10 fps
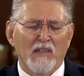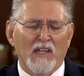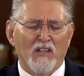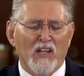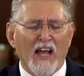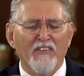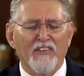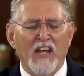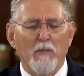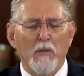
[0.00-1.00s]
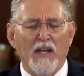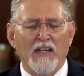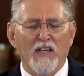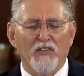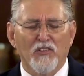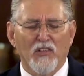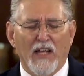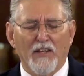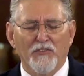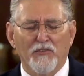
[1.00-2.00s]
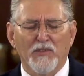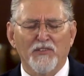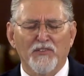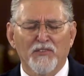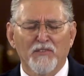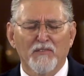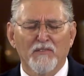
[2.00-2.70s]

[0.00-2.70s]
And life came back into Lazarus.